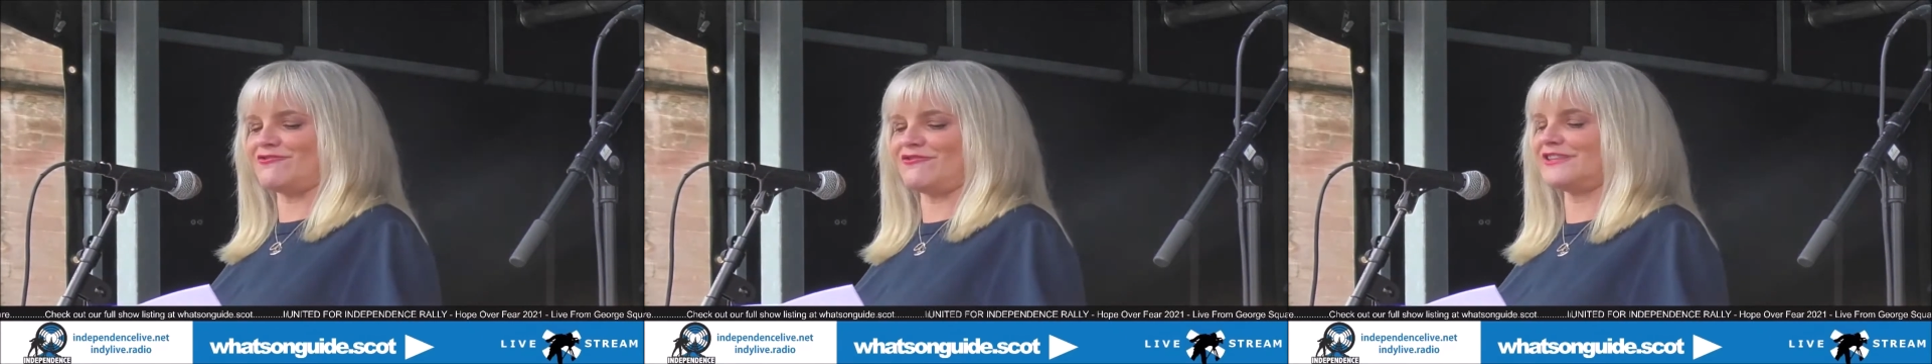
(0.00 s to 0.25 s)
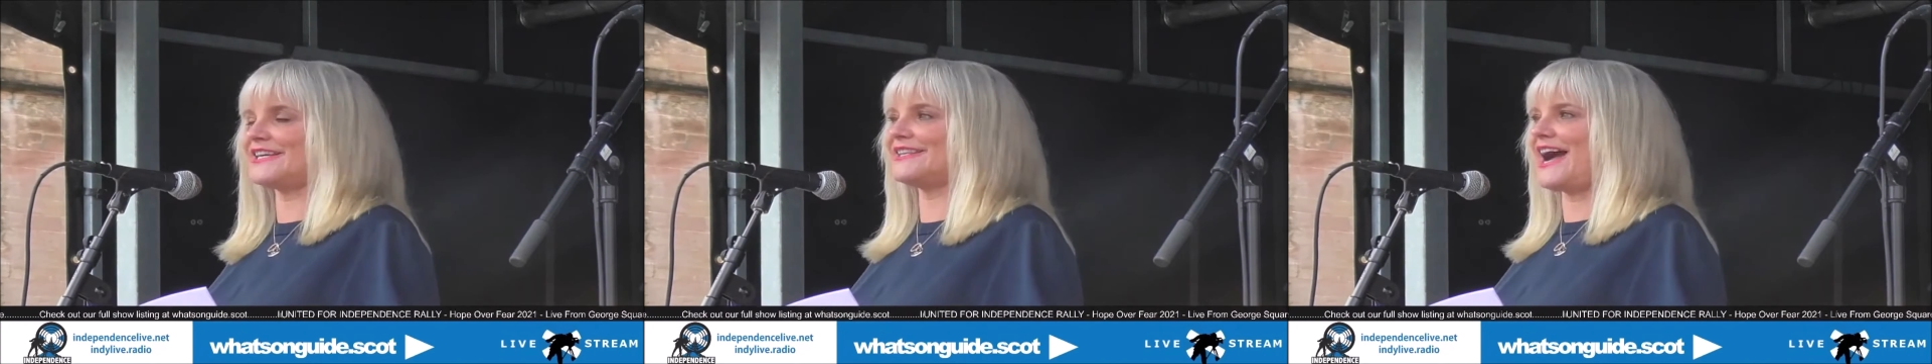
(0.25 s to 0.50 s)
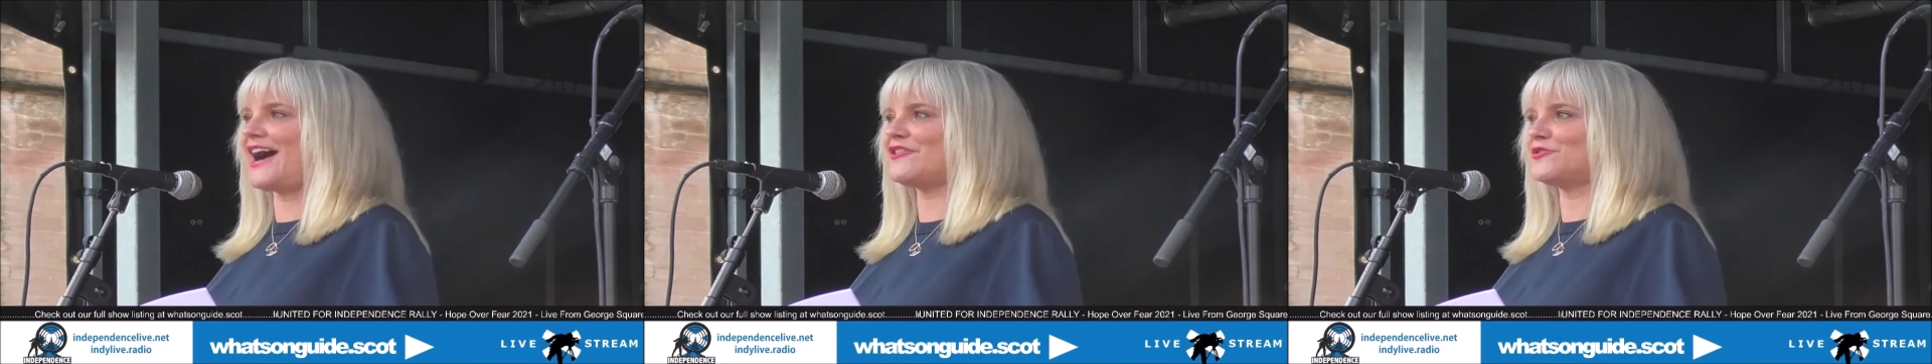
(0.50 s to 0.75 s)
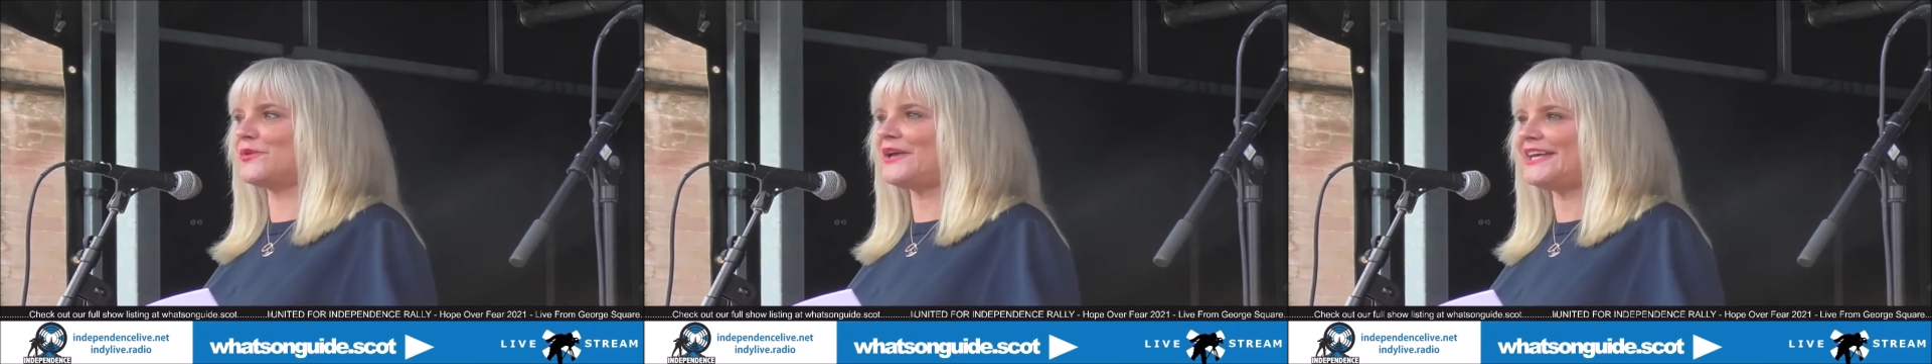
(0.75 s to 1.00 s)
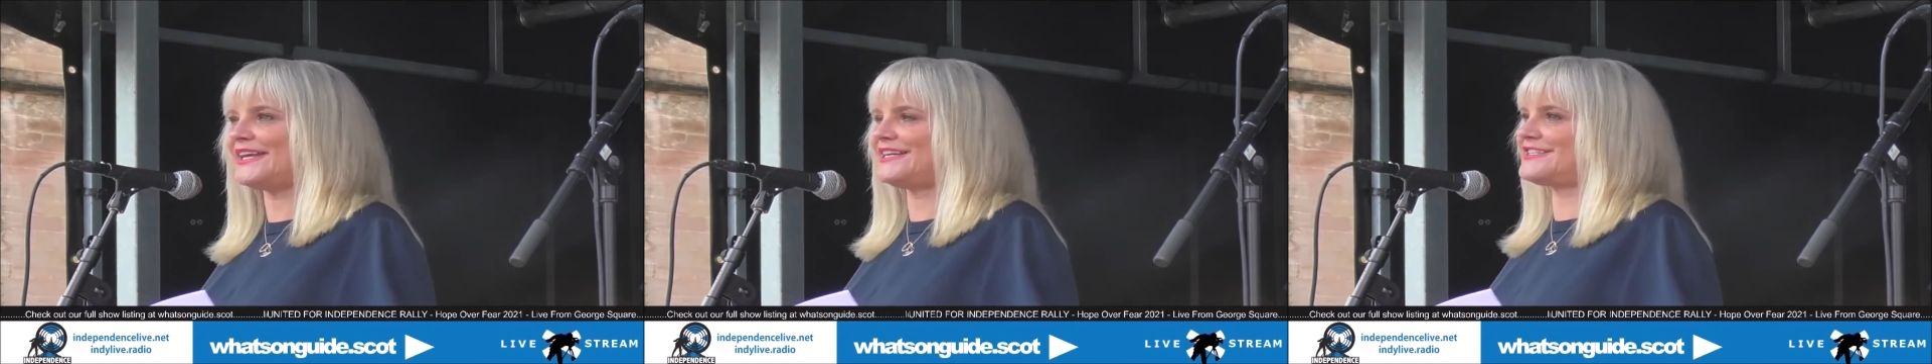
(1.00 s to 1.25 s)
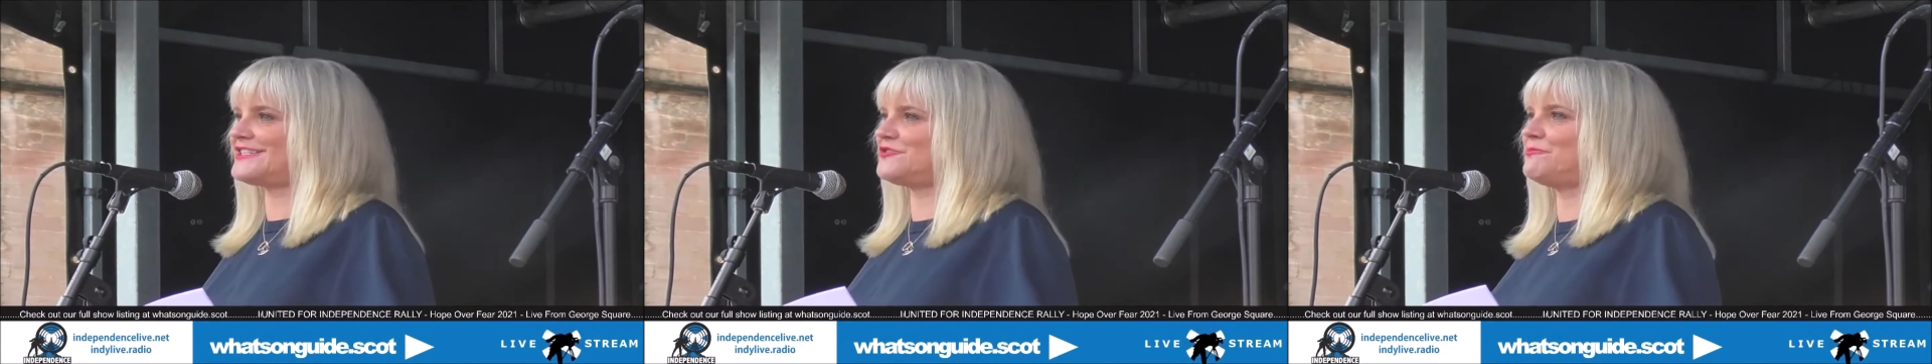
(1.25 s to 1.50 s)
only the other
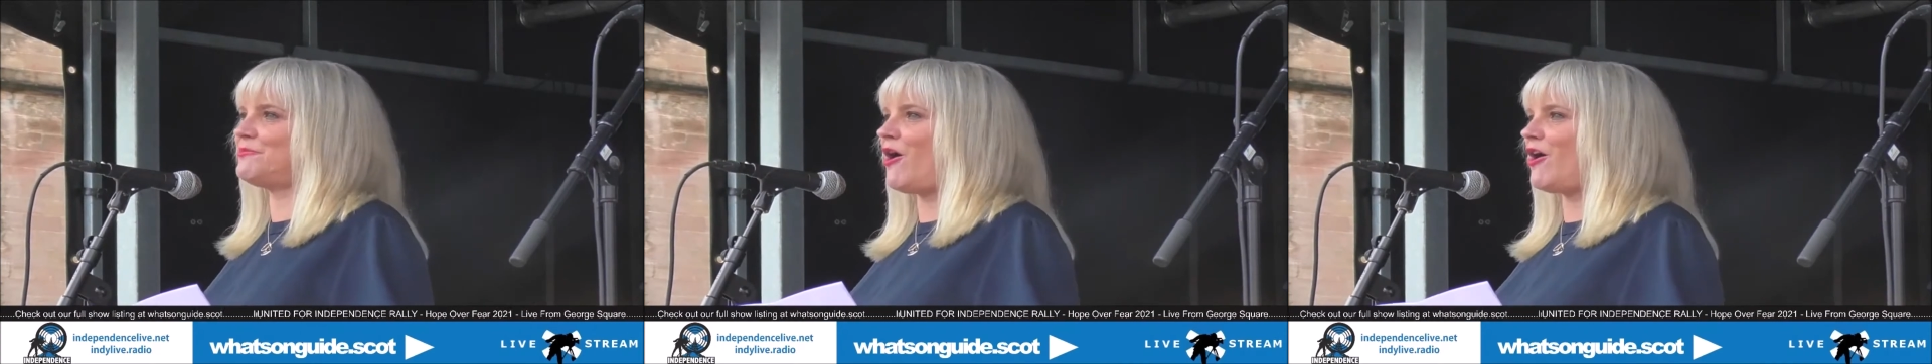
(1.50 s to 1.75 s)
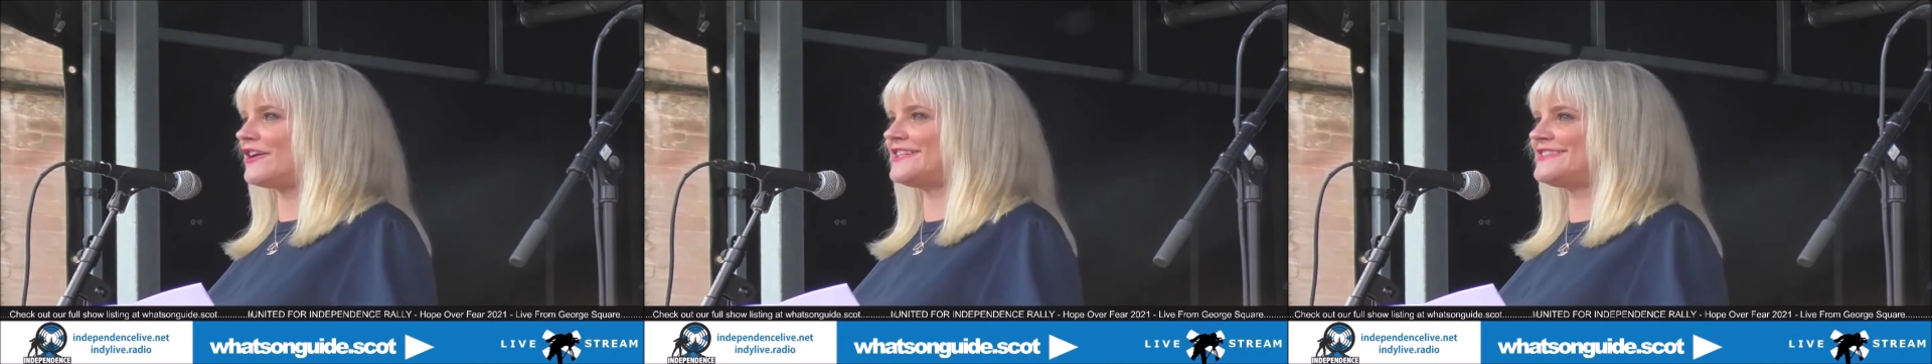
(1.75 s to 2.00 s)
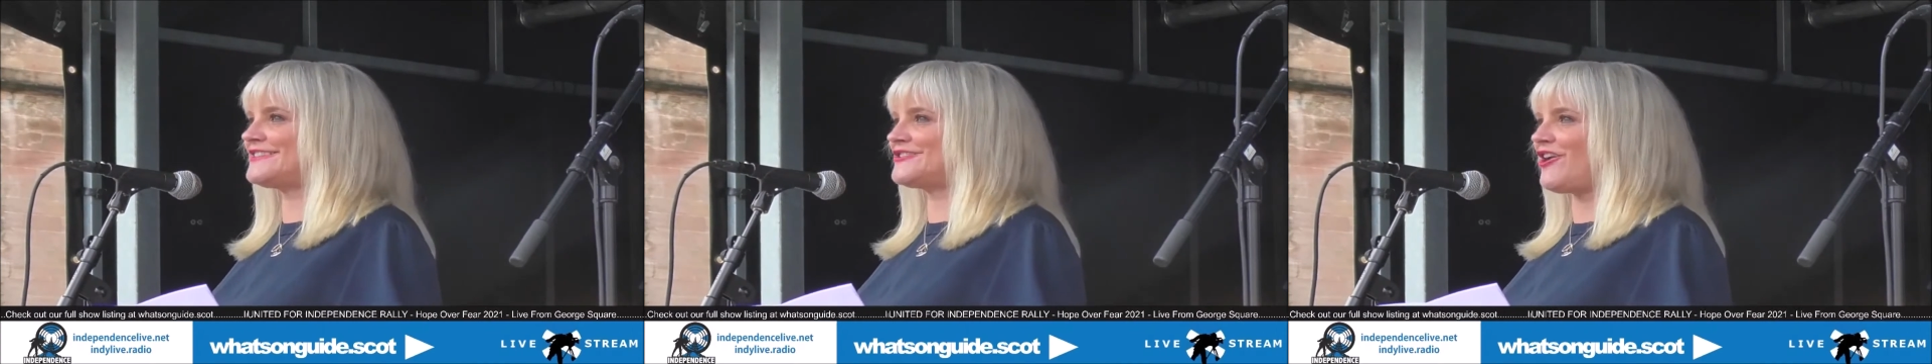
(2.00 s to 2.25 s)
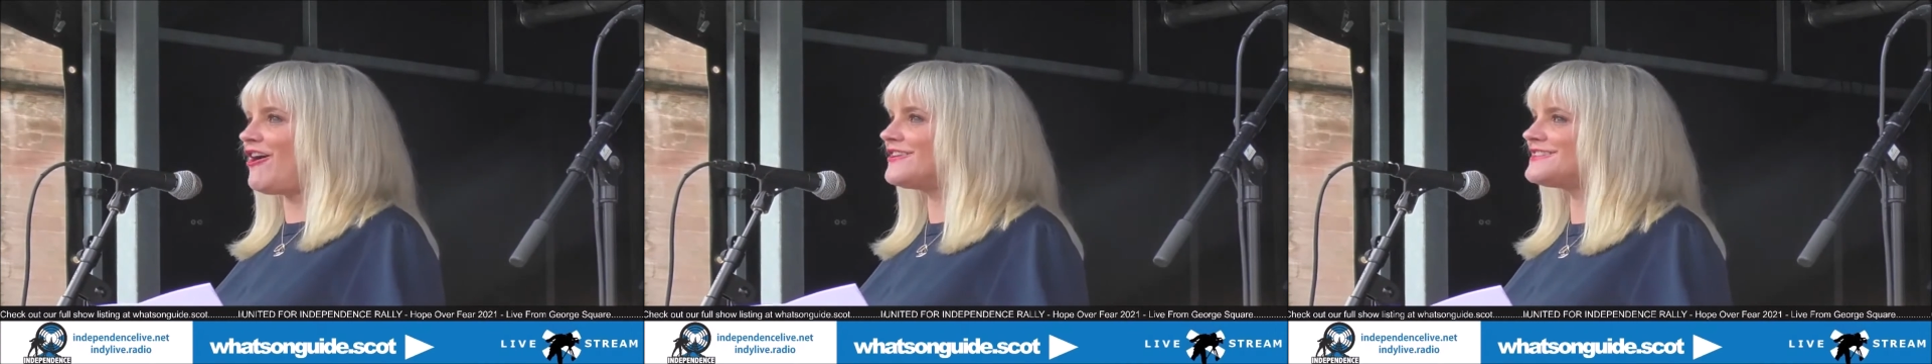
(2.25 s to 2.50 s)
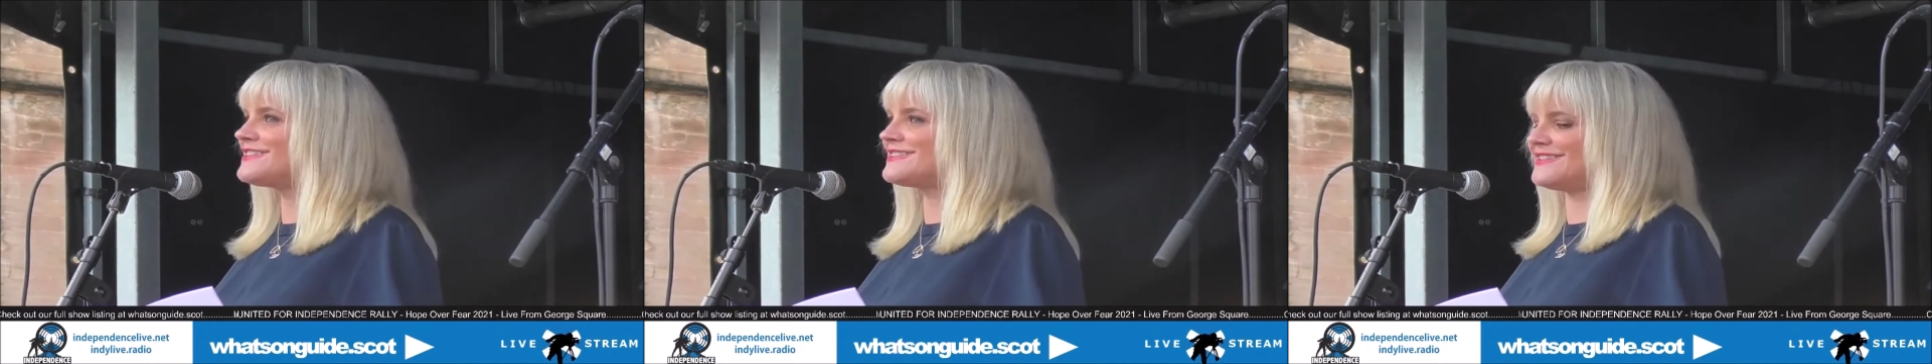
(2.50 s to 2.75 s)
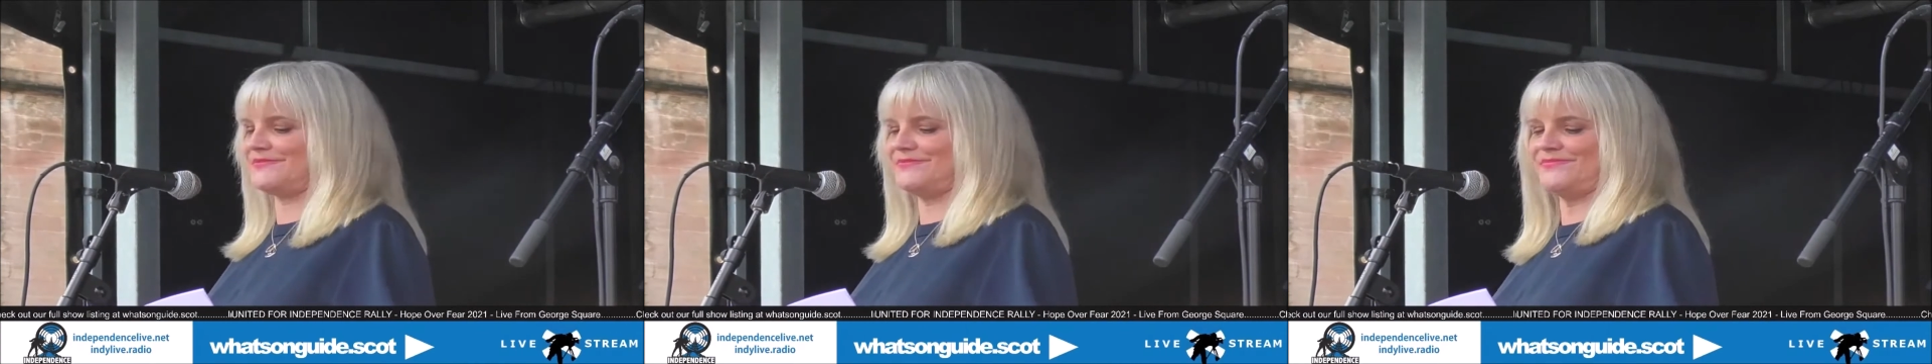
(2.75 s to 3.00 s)
week to Boris
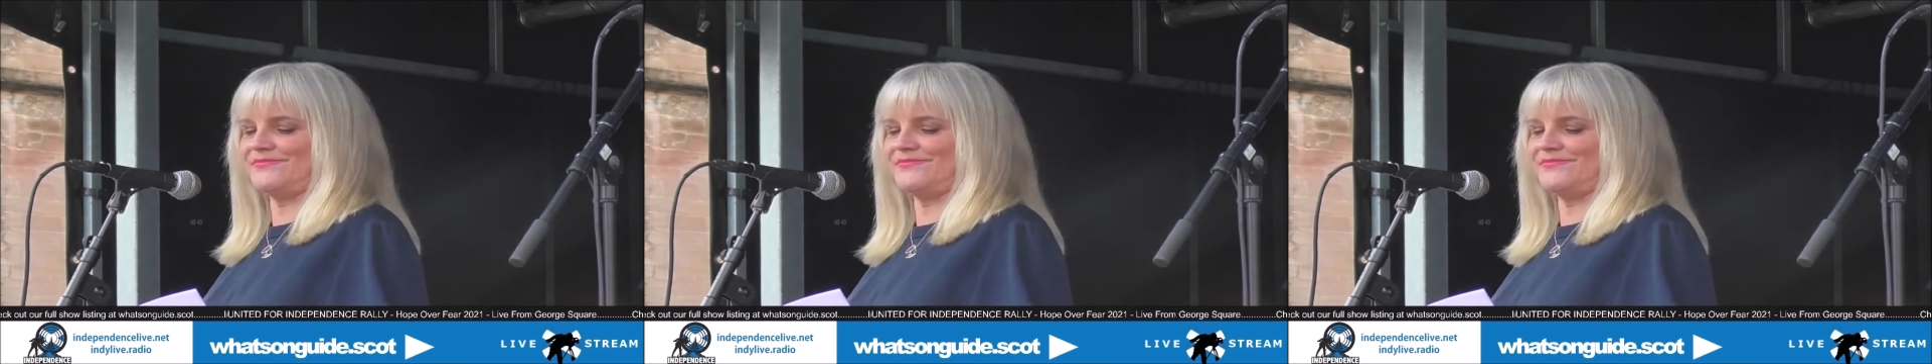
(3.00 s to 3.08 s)
Johnston.